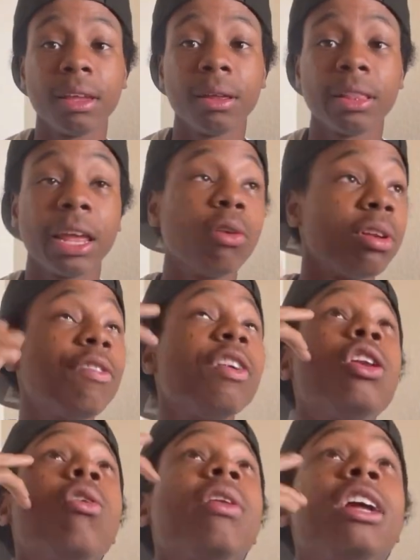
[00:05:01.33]
They don't even
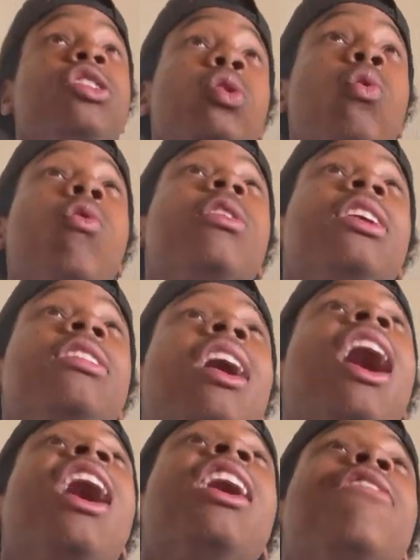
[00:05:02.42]
know that you on this high